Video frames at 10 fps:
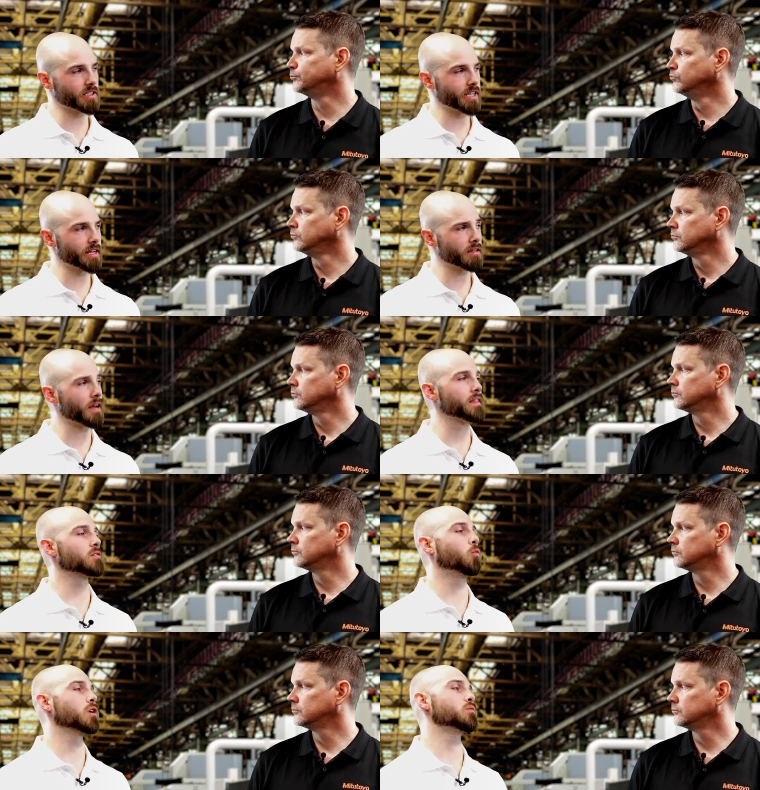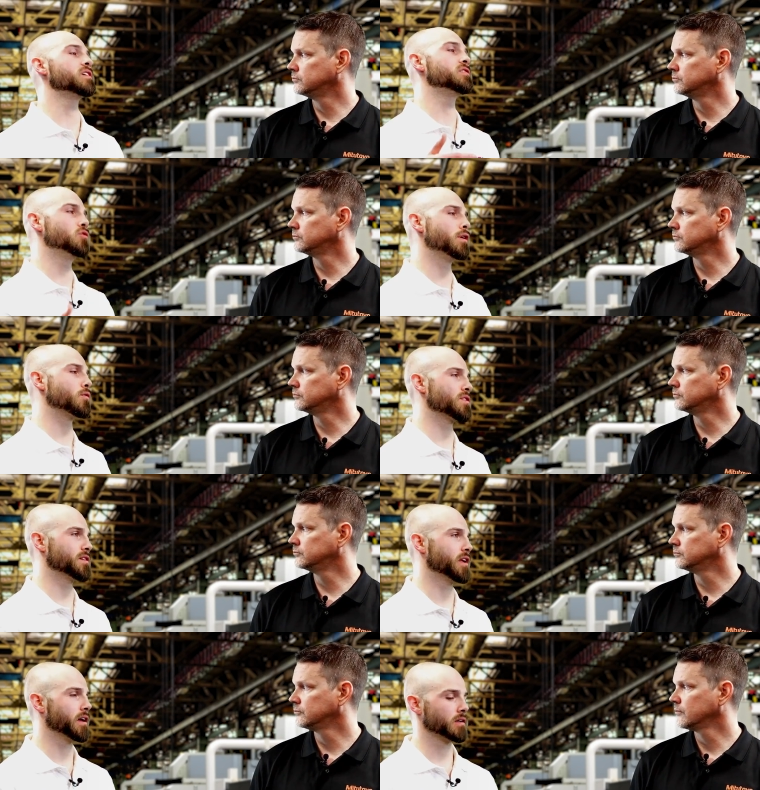Speaker 1: the data and then what are we doing
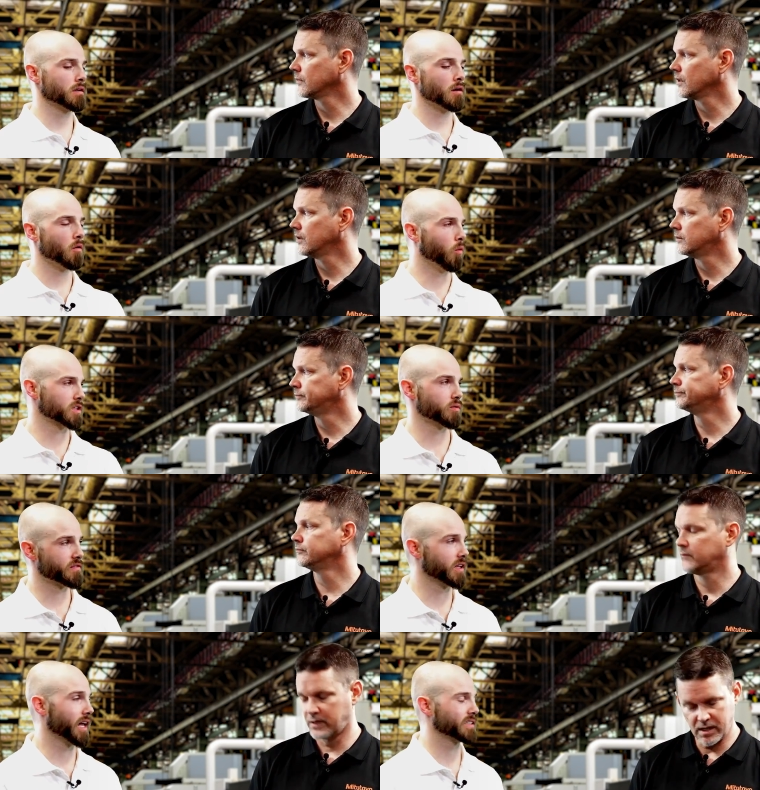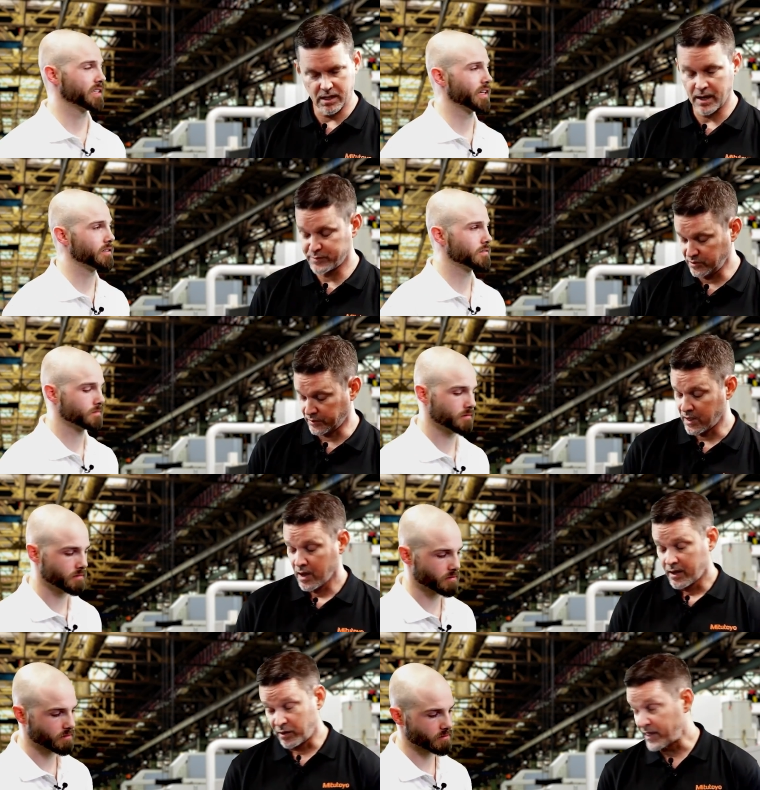with the data once we've
Speaker 2: collected. Yeah, absolutely.
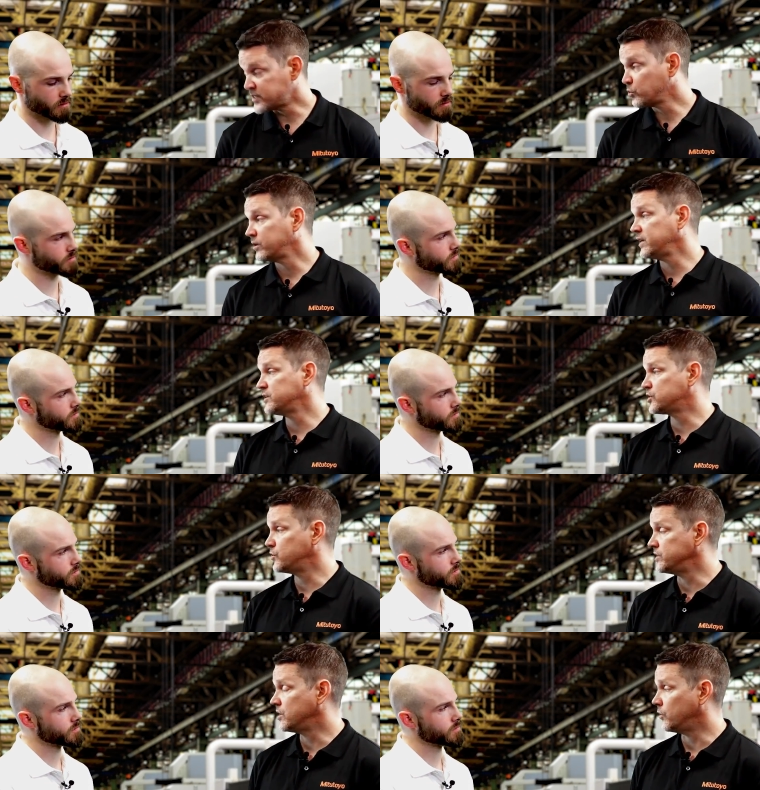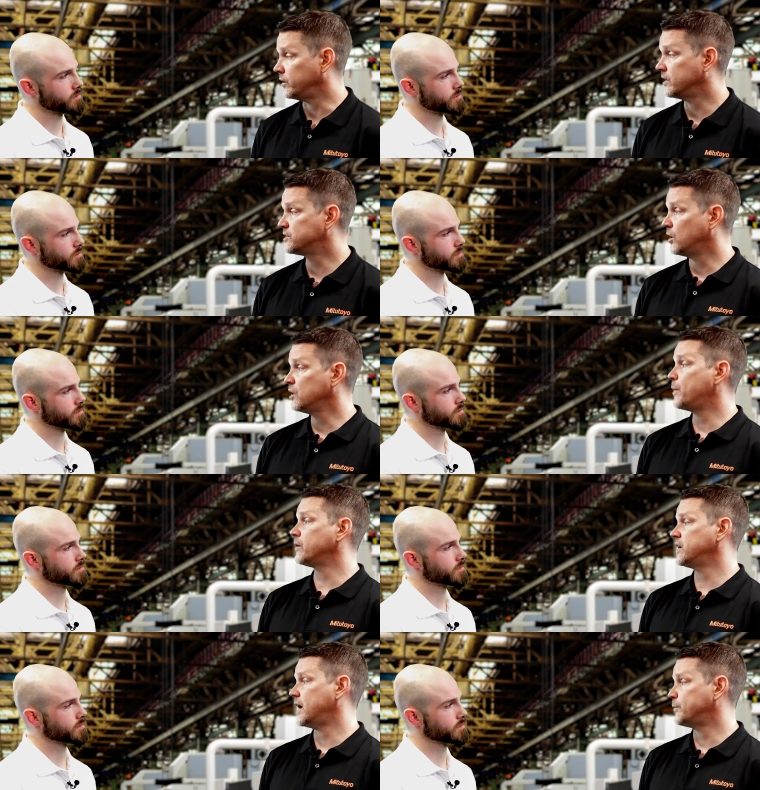No, that's where the industry is going. It's all
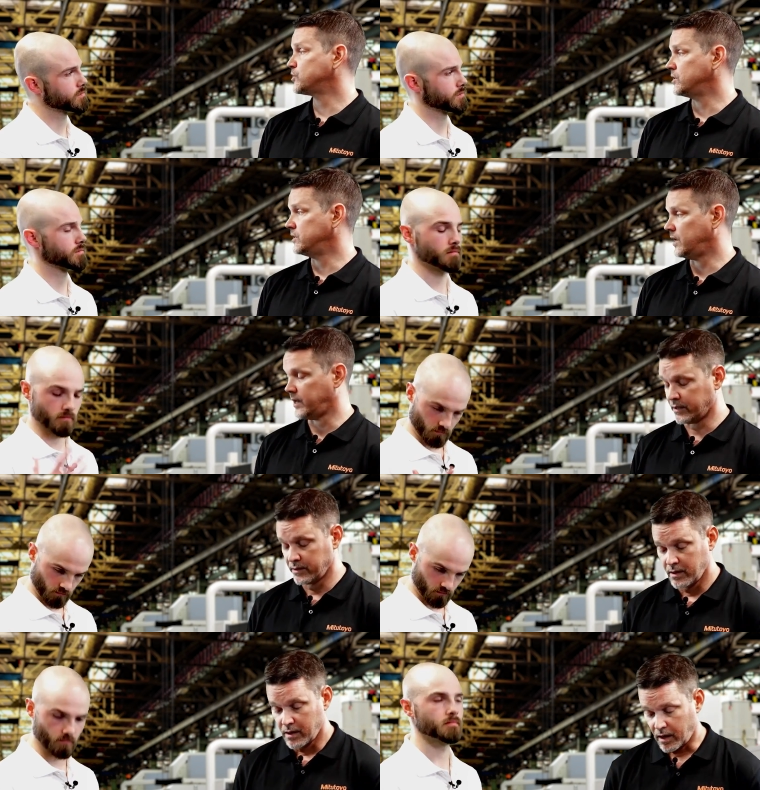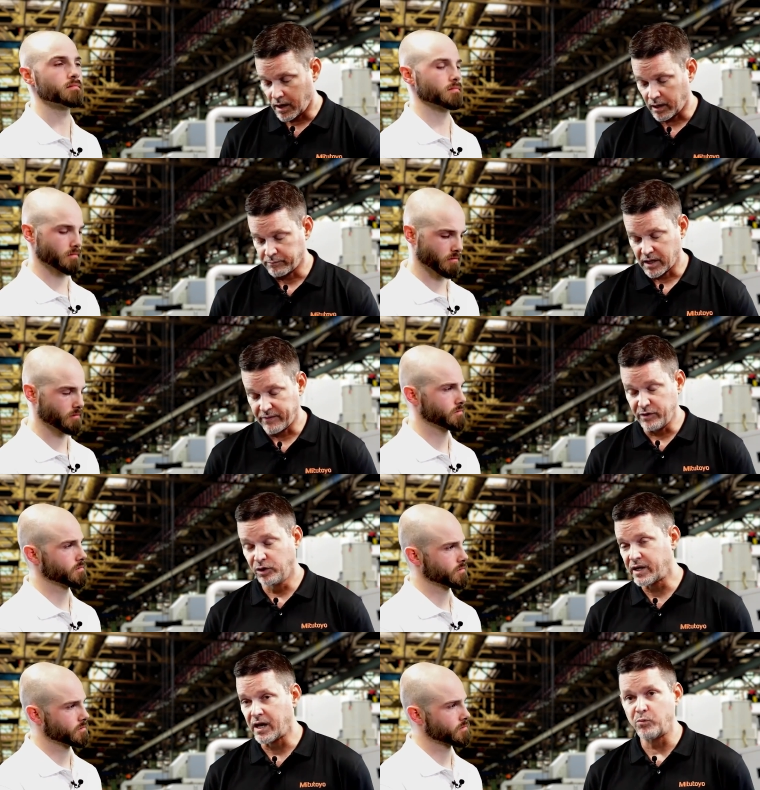about capturing data. Uh, if you
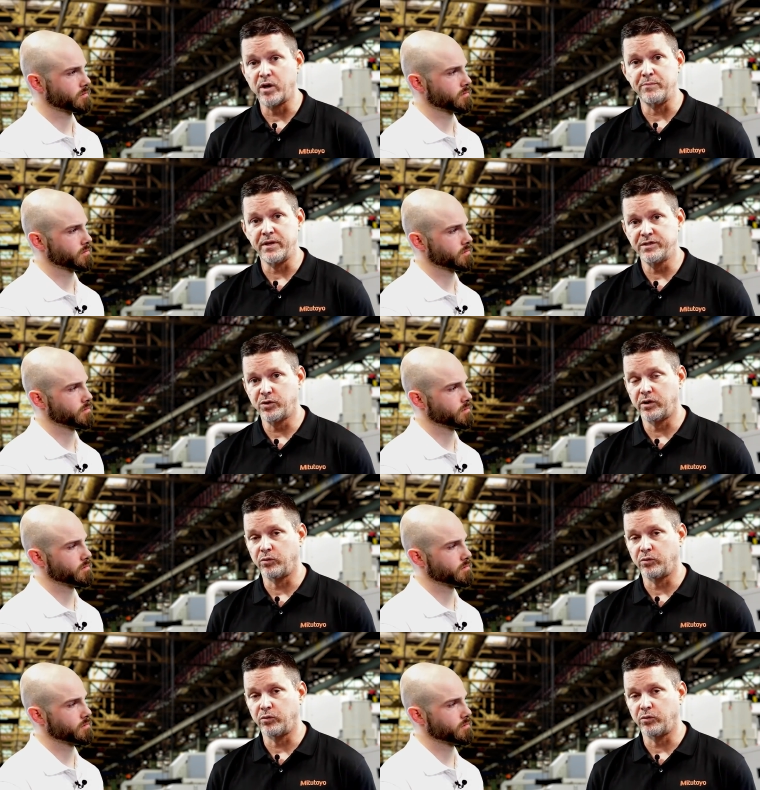look at what Mitutoyo